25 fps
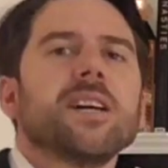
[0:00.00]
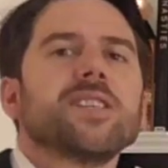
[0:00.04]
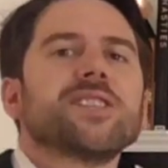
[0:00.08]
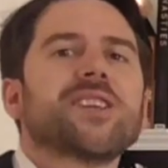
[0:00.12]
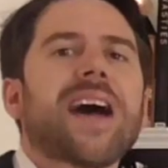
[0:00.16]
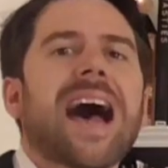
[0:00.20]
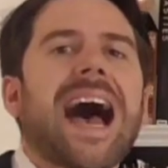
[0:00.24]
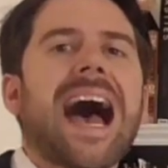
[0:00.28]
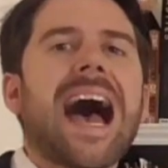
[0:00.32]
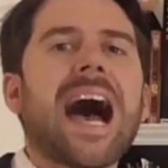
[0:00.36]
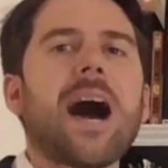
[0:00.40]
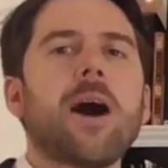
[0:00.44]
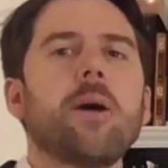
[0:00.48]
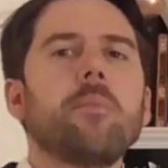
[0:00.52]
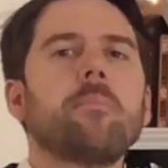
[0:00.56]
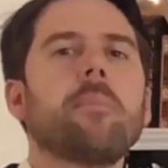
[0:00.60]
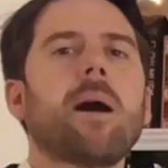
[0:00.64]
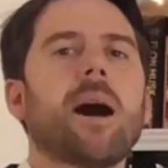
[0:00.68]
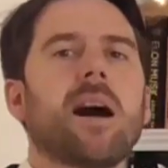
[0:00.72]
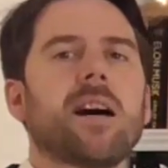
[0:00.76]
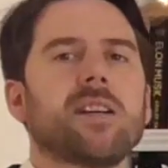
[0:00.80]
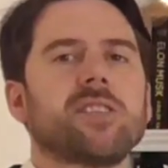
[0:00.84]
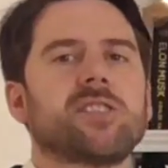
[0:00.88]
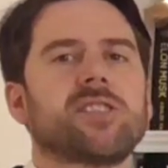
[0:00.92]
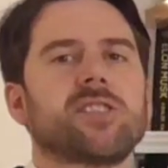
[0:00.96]
So how
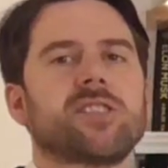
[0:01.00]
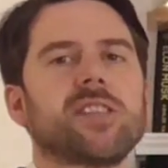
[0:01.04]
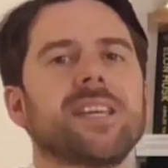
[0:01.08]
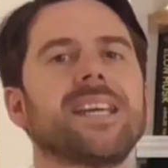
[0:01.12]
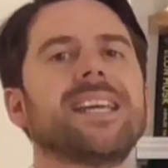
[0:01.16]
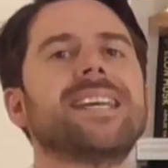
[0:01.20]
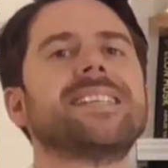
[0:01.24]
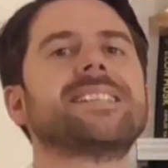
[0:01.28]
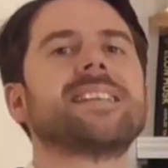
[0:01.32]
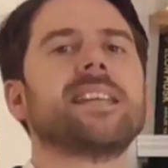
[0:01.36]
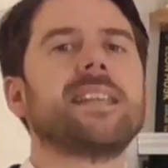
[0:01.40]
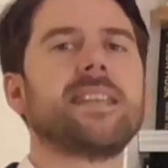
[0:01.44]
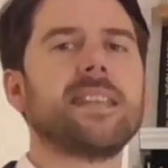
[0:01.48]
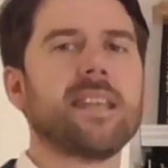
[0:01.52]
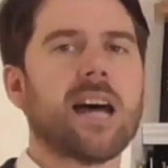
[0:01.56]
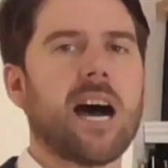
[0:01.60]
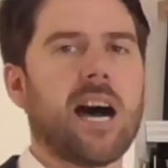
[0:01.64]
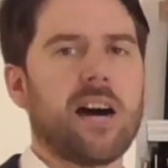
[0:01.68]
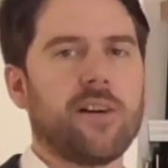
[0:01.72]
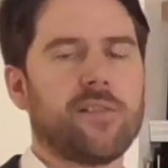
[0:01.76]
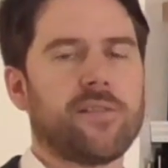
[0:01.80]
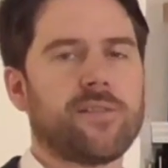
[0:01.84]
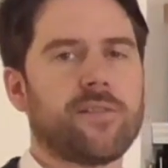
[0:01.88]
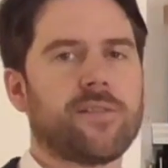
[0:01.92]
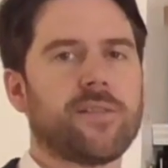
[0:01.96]
much is
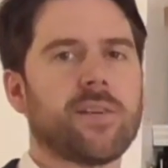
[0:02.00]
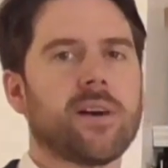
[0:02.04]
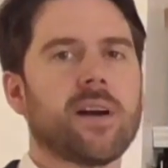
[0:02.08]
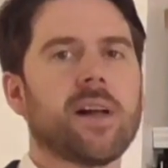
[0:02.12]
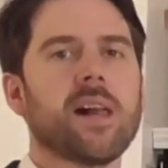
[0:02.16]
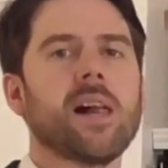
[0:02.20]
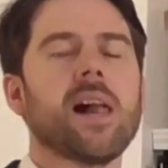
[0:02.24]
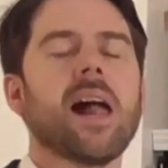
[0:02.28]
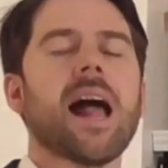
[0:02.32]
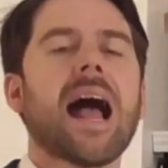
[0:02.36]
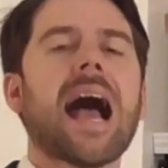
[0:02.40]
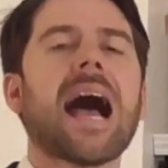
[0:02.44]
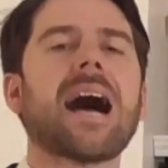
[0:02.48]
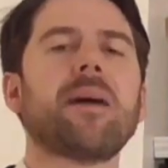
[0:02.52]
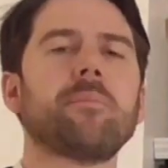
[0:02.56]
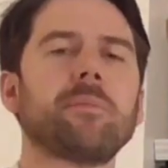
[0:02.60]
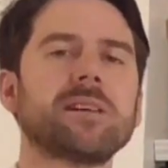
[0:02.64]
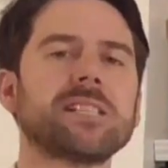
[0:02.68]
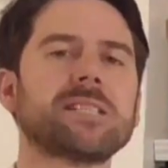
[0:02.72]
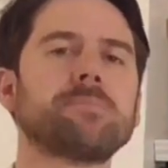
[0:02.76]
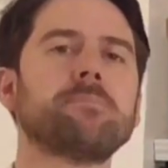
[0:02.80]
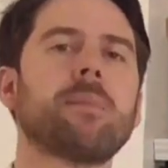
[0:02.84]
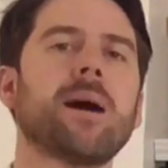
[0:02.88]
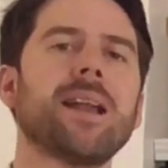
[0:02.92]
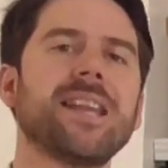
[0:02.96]
enough? How
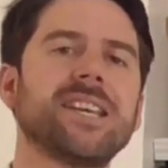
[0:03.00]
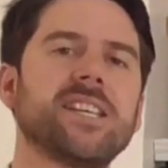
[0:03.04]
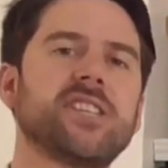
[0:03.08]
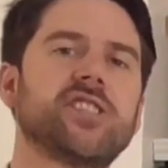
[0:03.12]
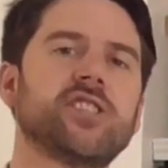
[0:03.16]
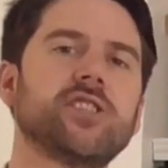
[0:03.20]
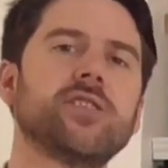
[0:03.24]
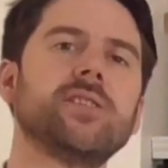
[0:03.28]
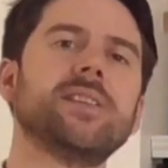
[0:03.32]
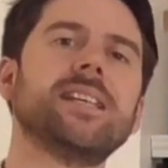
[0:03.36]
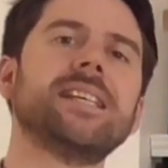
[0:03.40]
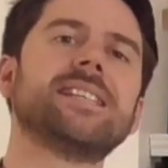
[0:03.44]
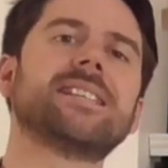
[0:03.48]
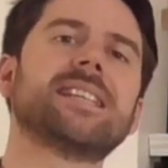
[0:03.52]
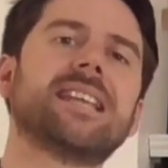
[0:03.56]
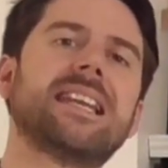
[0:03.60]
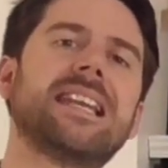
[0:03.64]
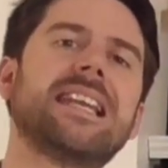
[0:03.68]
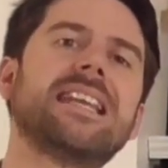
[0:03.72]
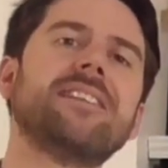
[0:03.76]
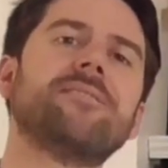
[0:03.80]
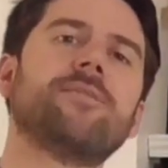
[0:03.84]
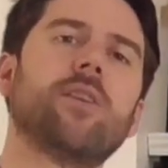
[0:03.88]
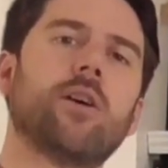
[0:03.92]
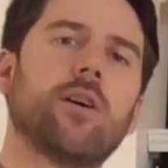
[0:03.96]
much money do you need to
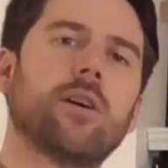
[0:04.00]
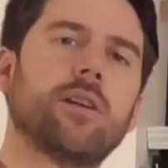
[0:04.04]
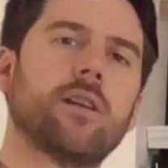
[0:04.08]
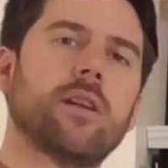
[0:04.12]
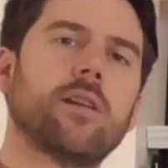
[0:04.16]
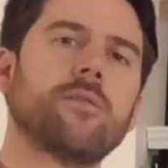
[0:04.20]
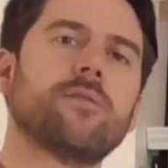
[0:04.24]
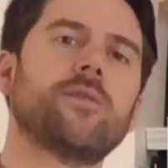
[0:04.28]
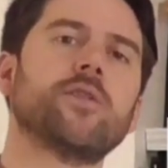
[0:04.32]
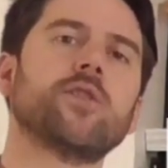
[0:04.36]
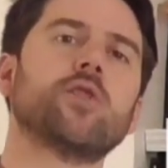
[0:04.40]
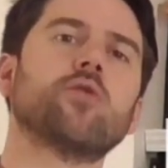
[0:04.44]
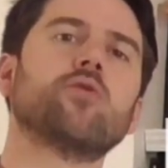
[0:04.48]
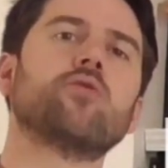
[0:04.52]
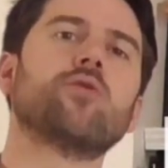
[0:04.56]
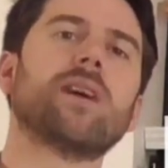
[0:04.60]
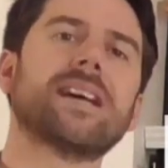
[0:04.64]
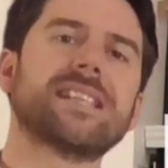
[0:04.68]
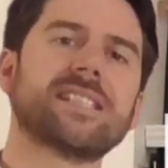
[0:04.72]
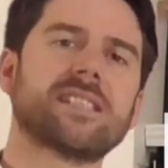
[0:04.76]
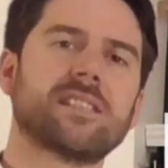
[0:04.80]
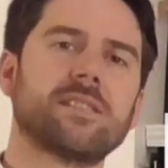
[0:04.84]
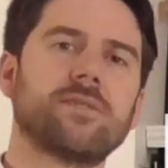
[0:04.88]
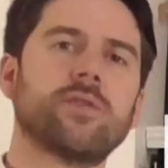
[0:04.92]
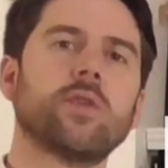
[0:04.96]
live on for the
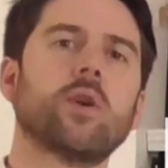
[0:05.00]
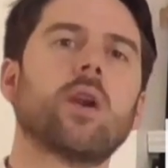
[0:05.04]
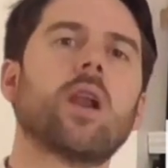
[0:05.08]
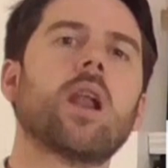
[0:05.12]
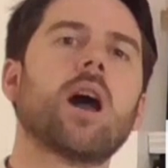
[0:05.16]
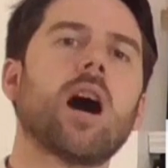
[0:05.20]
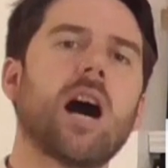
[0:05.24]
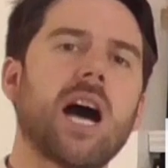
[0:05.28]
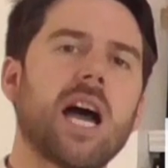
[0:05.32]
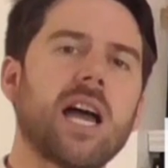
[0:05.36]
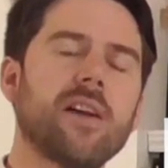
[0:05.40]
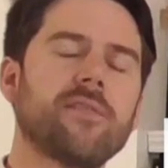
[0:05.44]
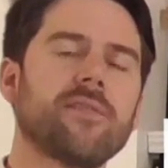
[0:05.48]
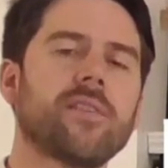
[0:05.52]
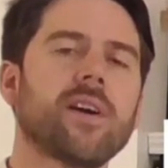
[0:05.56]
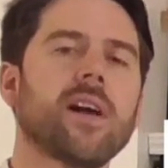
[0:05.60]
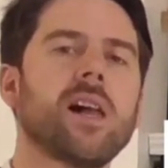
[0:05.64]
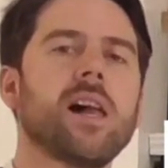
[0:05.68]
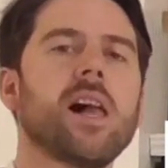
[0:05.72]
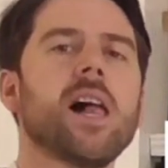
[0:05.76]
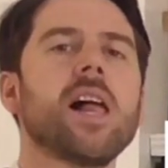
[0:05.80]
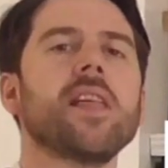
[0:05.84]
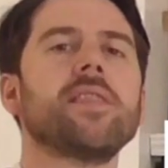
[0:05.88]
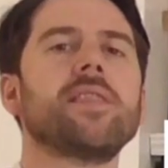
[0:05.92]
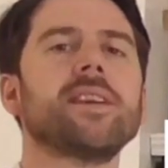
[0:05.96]
rest of your life?
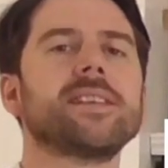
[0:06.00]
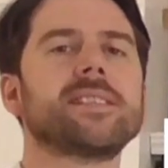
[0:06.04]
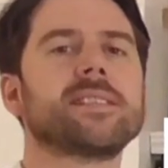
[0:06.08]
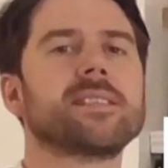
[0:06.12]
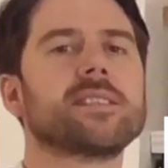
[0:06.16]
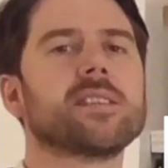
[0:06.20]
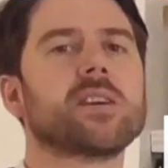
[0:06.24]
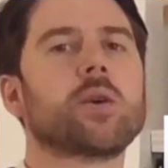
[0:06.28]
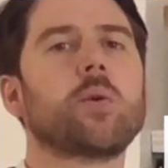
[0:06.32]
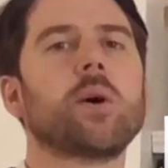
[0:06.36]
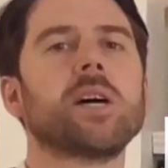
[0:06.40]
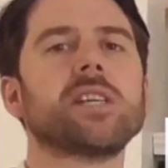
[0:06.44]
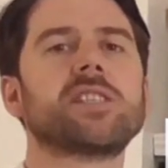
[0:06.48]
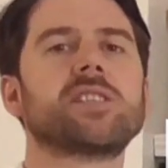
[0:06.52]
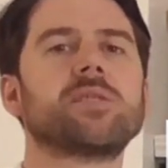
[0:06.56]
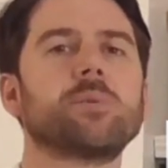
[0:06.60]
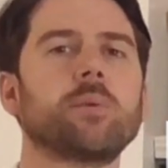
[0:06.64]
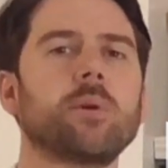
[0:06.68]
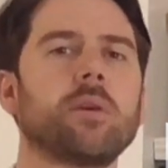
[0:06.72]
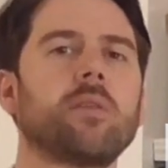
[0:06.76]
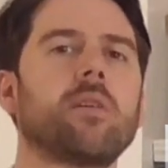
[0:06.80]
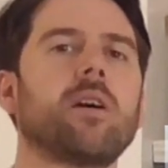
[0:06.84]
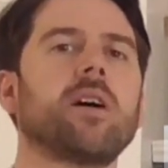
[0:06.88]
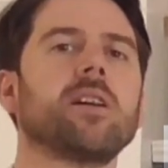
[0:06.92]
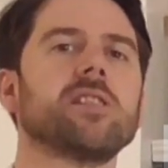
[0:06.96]
This is the question
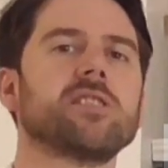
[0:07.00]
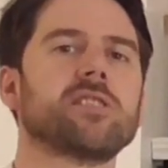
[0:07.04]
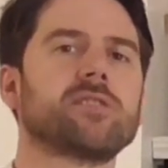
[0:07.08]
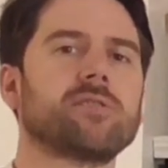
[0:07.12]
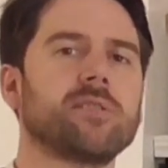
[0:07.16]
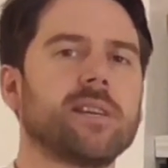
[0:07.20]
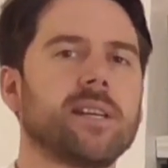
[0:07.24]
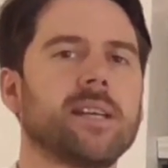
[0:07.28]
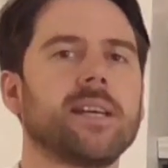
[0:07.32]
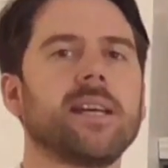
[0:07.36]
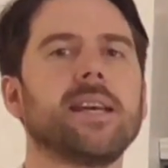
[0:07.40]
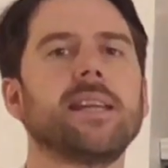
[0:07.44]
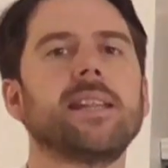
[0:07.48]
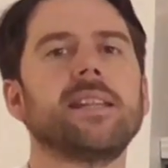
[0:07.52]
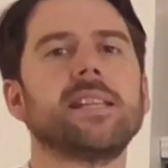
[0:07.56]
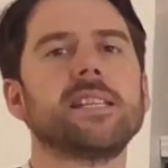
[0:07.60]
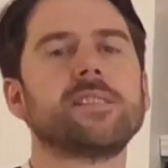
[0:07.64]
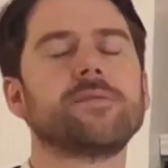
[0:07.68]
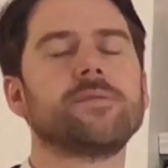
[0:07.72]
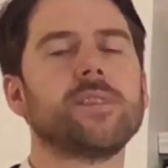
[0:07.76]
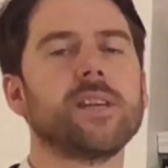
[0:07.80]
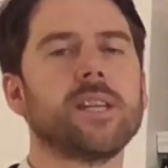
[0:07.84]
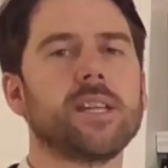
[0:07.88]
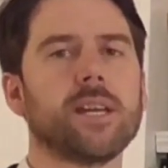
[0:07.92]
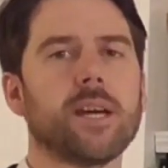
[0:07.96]
we're answering in this
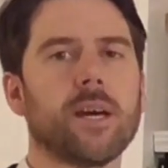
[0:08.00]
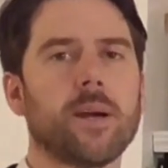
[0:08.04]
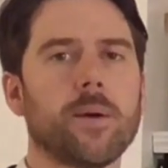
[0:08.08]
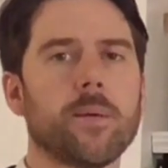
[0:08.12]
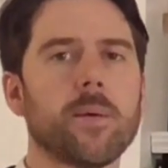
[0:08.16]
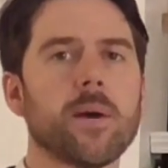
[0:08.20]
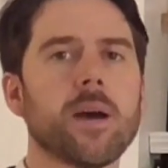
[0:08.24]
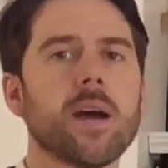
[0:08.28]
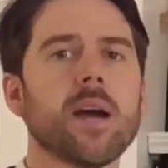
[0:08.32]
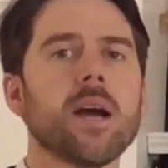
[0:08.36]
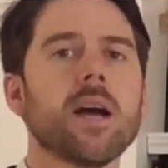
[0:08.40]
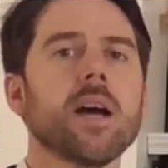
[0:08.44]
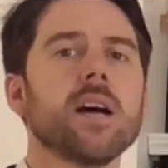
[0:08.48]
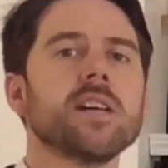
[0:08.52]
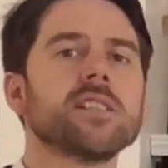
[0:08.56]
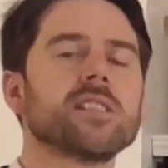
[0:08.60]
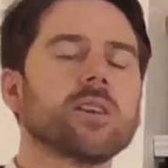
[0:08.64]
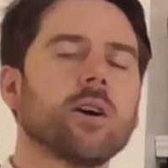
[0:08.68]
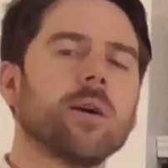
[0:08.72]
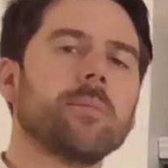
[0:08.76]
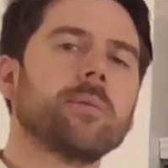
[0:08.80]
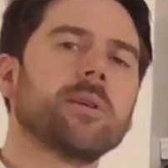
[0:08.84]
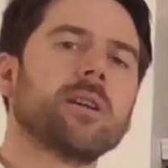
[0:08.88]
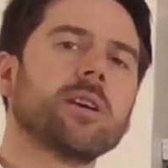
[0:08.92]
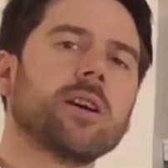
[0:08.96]
video.
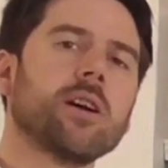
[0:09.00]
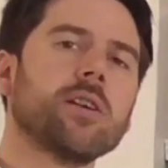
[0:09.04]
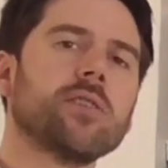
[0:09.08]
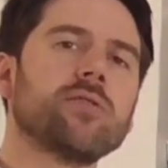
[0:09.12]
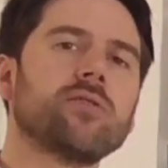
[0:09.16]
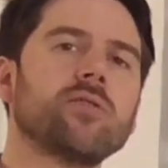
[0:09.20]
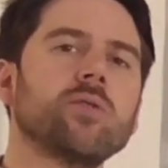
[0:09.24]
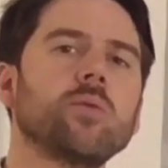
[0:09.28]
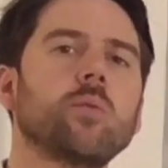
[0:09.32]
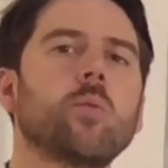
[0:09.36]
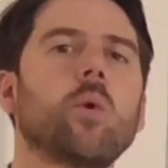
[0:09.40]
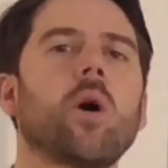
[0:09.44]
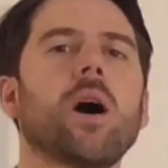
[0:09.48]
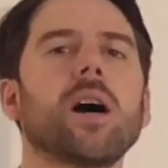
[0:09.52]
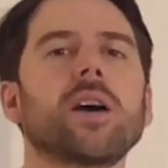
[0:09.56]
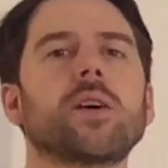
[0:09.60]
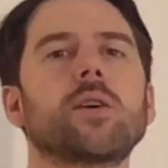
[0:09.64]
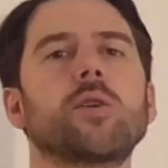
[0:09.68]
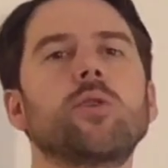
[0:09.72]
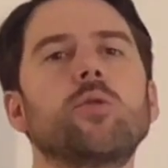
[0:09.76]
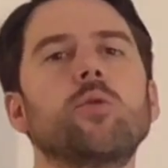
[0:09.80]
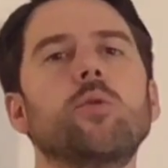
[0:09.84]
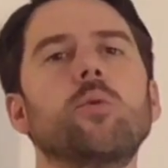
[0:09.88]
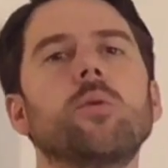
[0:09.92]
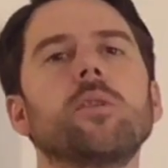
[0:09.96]
So I'm going to go through what I
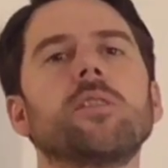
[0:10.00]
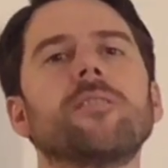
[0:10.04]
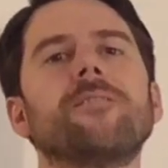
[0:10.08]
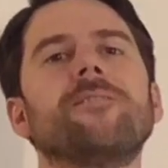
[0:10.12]
call the